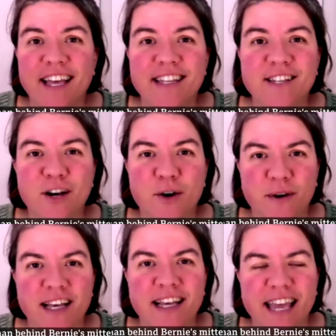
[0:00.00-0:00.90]

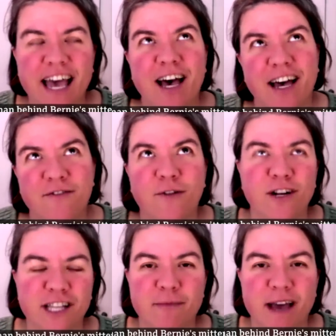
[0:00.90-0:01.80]
so yeah
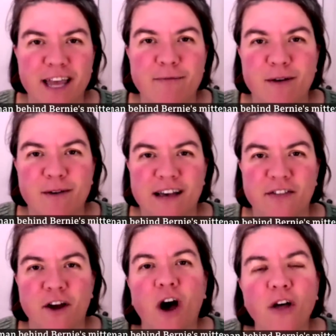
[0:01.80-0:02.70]
unfortunately my email was
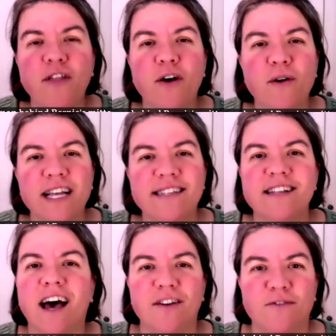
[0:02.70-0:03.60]
out there although it's
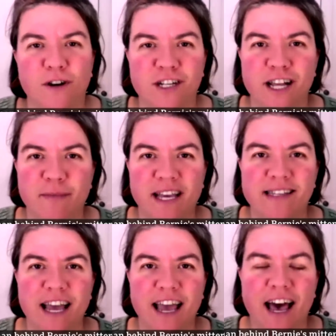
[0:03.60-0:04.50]
not unfortunate
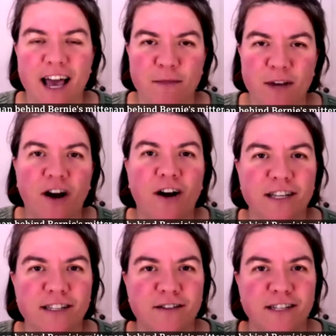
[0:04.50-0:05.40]
because i i'm going to
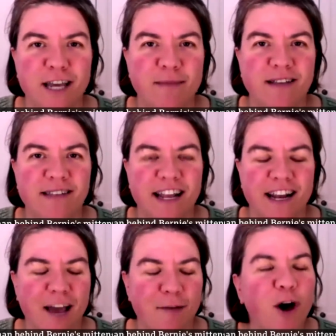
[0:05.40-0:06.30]
harness those emails
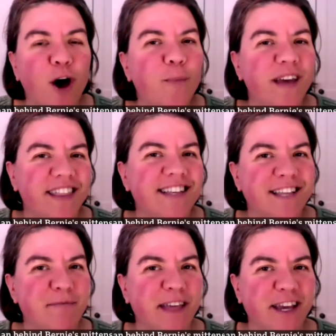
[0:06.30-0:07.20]
and i'm hoping that
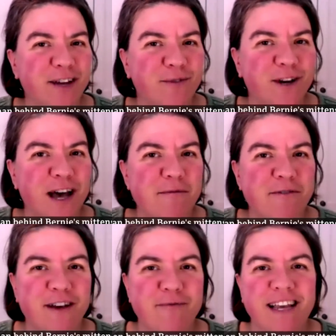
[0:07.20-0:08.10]
something good will come
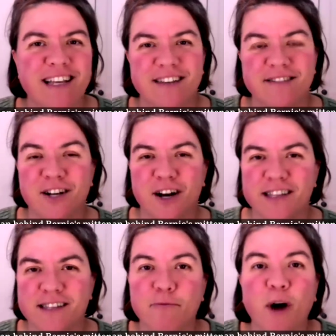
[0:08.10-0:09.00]
of it because i've
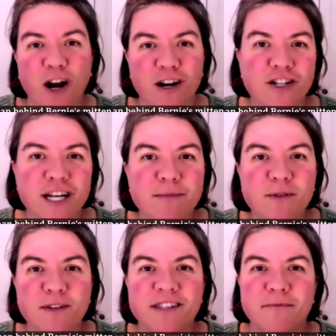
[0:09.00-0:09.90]
started some
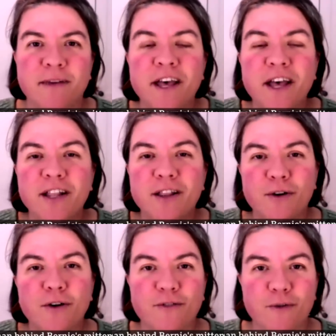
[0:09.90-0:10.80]
partnerships with some
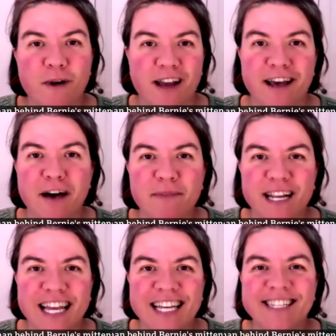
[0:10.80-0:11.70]
local vermont
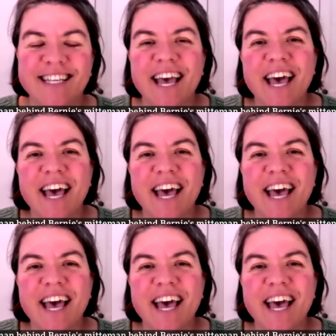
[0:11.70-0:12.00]
companies